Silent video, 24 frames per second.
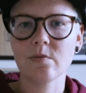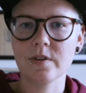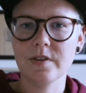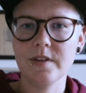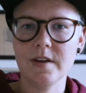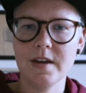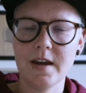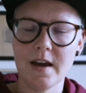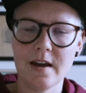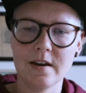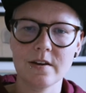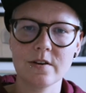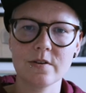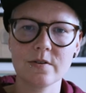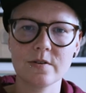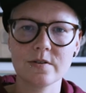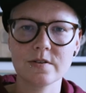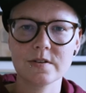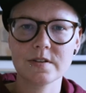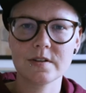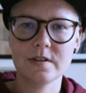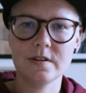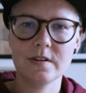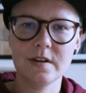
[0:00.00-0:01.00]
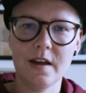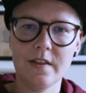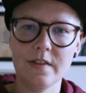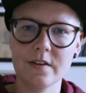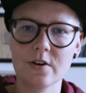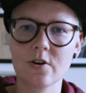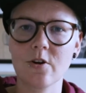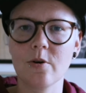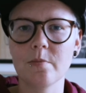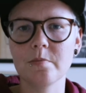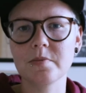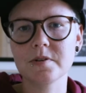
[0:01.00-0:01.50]
the angles and
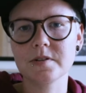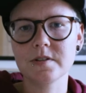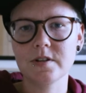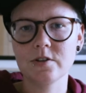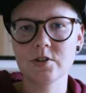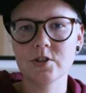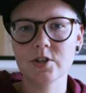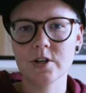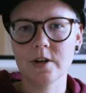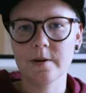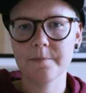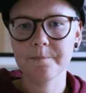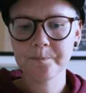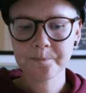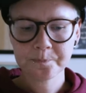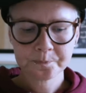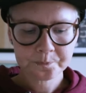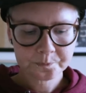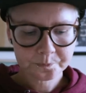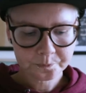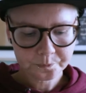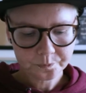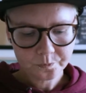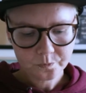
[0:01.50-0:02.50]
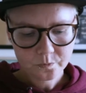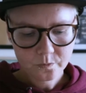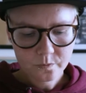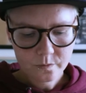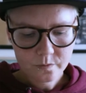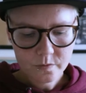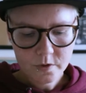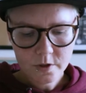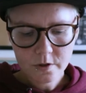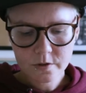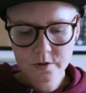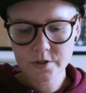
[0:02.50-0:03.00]
the composition.
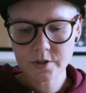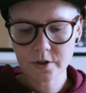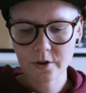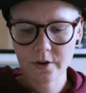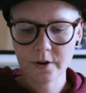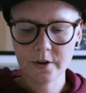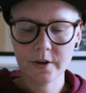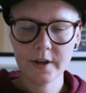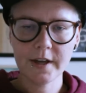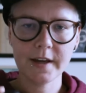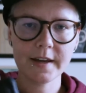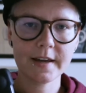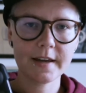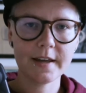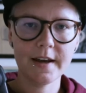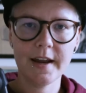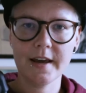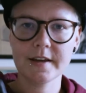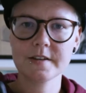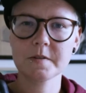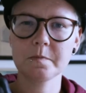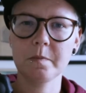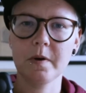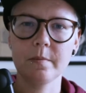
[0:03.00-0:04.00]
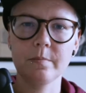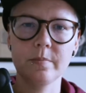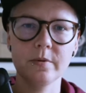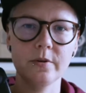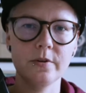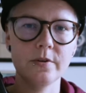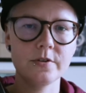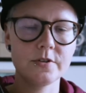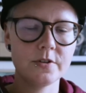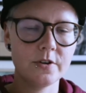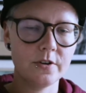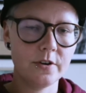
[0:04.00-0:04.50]
So it connects by
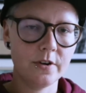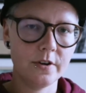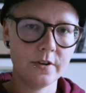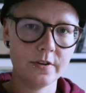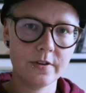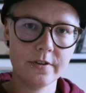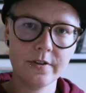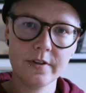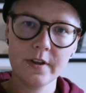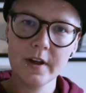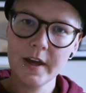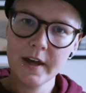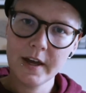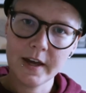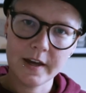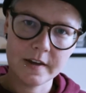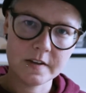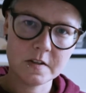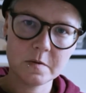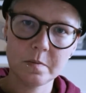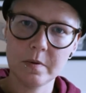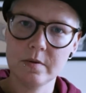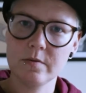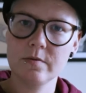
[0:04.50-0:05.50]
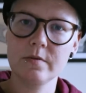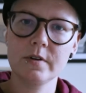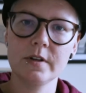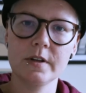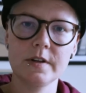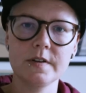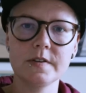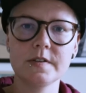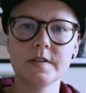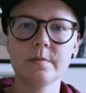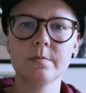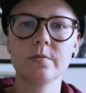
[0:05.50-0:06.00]
Bluetooth. It's been
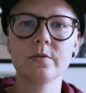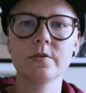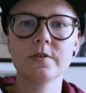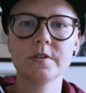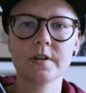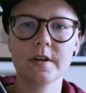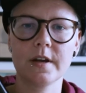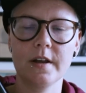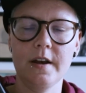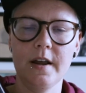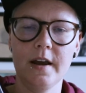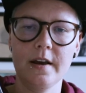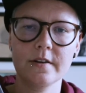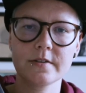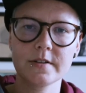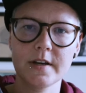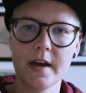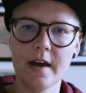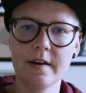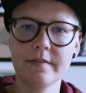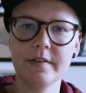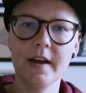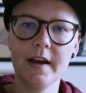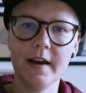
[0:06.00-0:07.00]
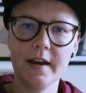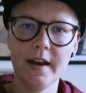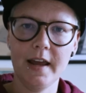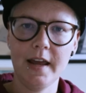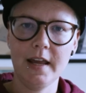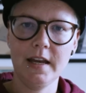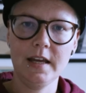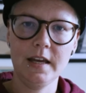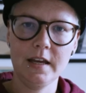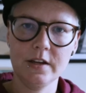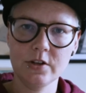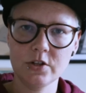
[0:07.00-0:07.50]
really simple to connect. I haven't had
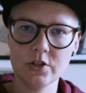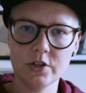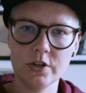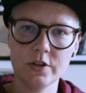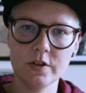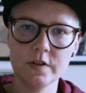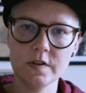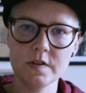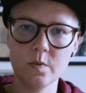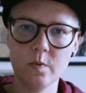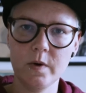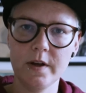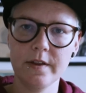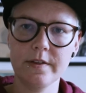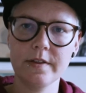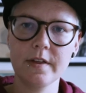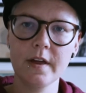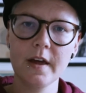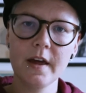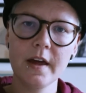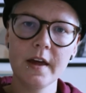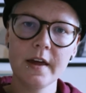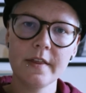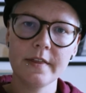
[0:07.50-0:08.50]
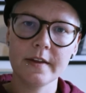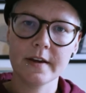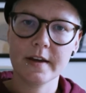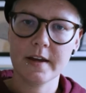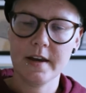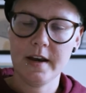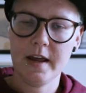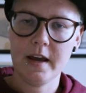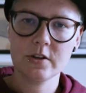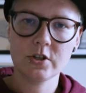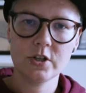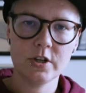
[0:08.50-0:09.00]
any issues with the
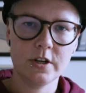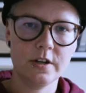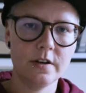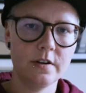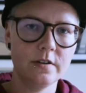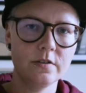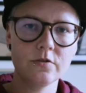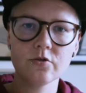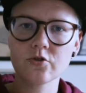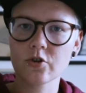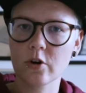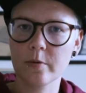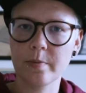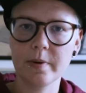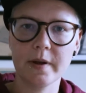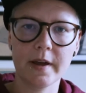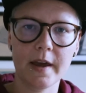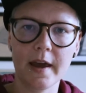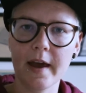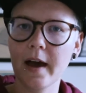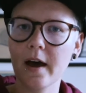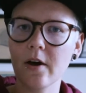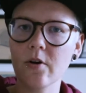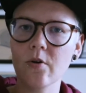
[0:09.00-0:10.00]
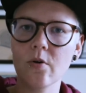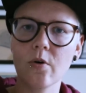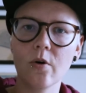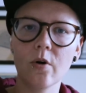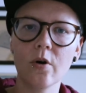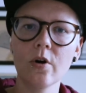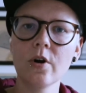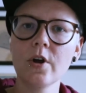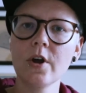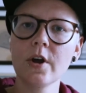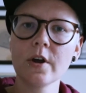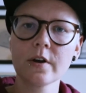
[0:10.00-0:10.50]
connection dropping out
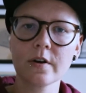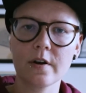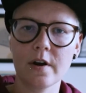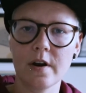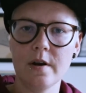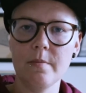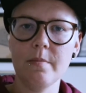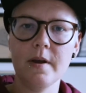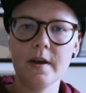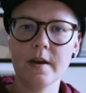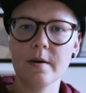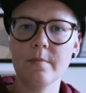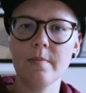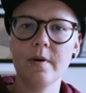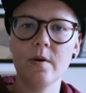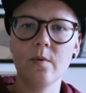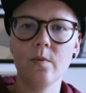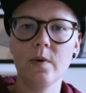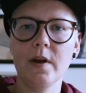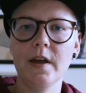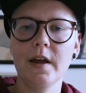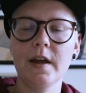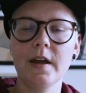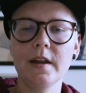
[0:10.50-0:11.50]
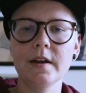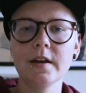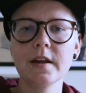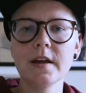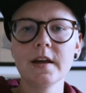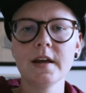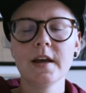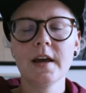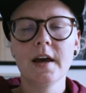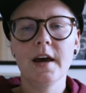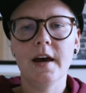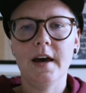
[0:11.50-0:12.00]
or kind of being a bit weird.
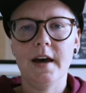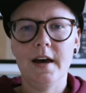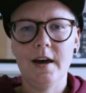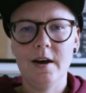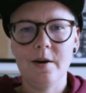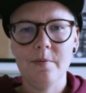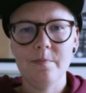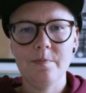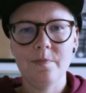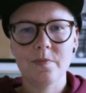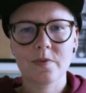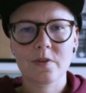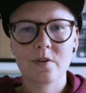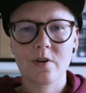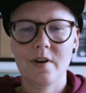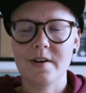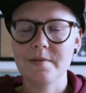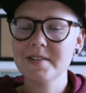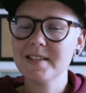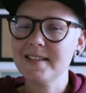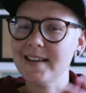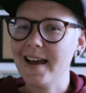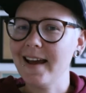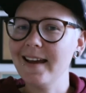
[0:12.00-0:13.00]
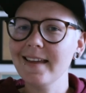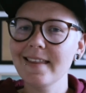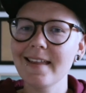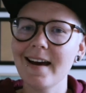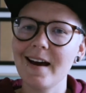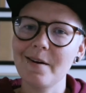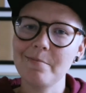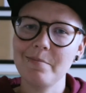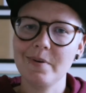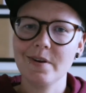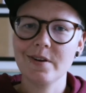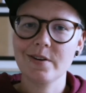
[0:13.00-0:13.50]
I say
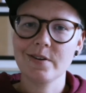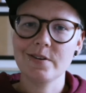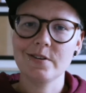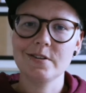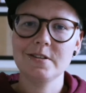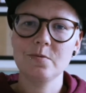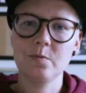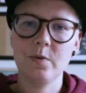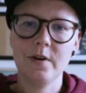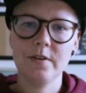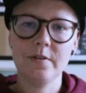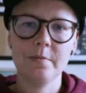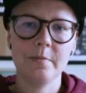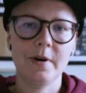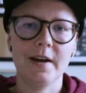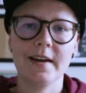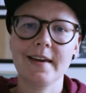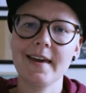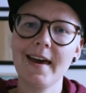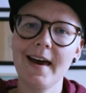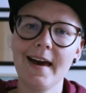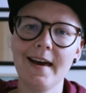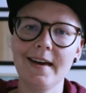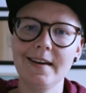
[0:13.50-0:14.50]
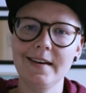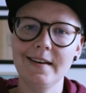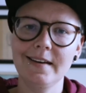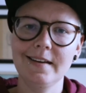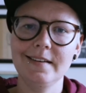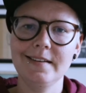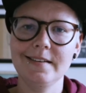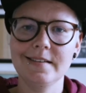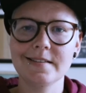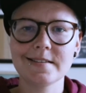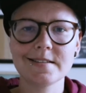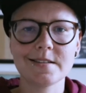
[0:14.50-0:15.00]
that because with my
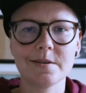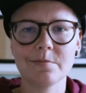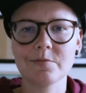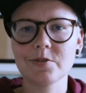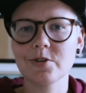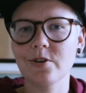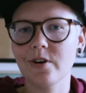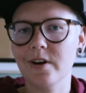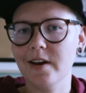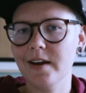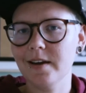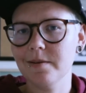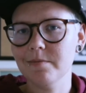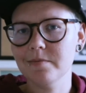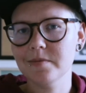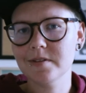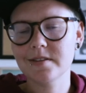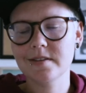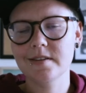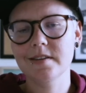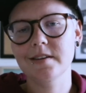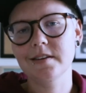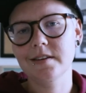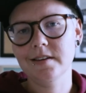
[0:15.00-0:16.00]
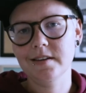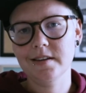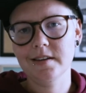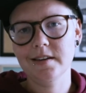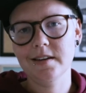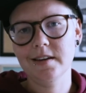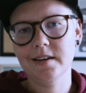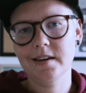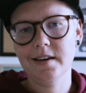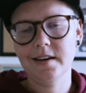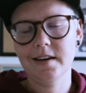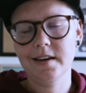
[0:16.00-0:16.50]
Canon, sometimes
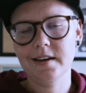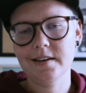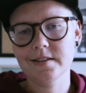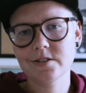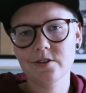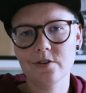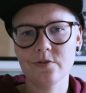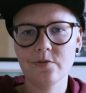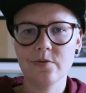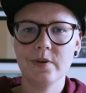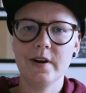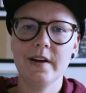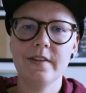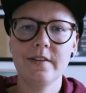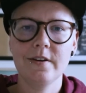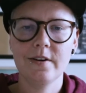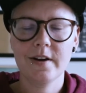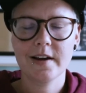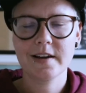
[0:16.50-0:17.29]
the software that